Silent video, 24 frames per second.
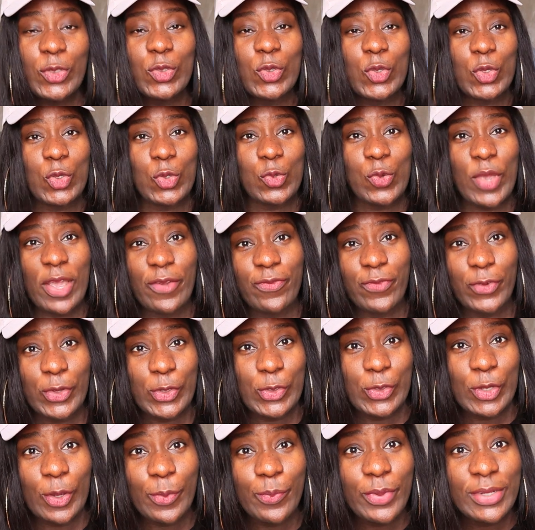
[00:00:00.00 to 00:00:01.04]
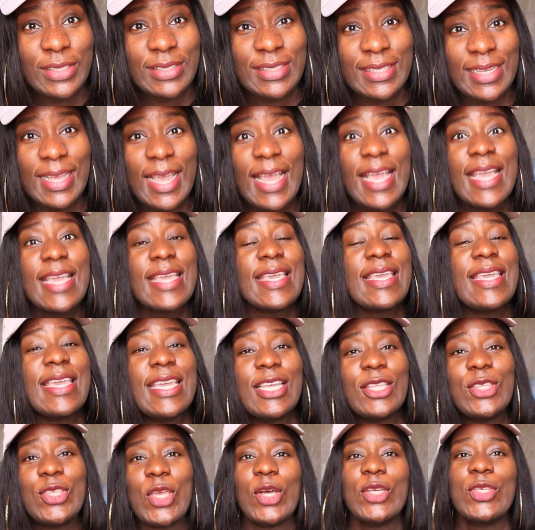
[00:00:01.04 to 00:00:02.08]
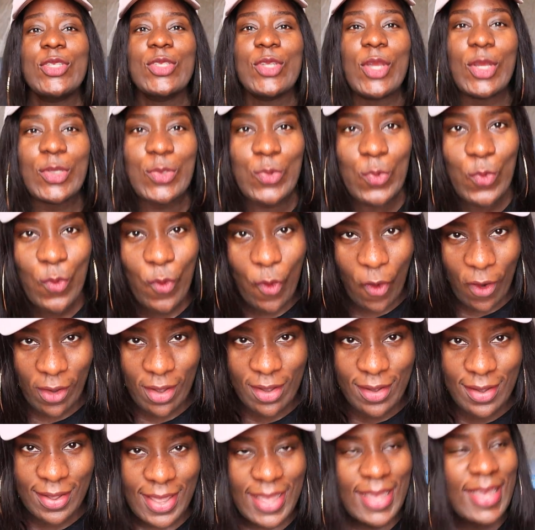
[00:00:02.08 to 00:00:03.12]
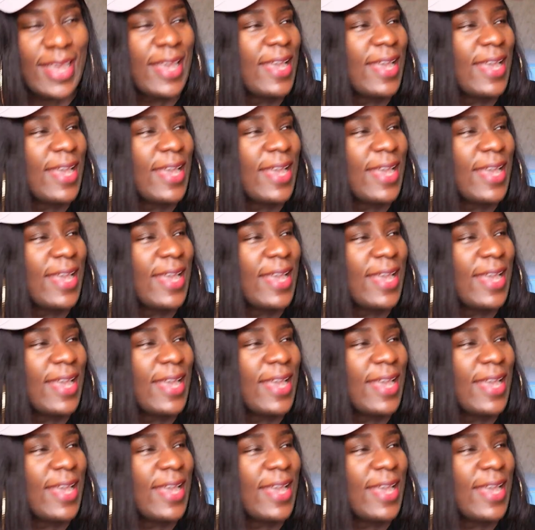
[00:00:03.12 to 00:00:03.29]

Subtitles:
you swear for somebody, it does not work.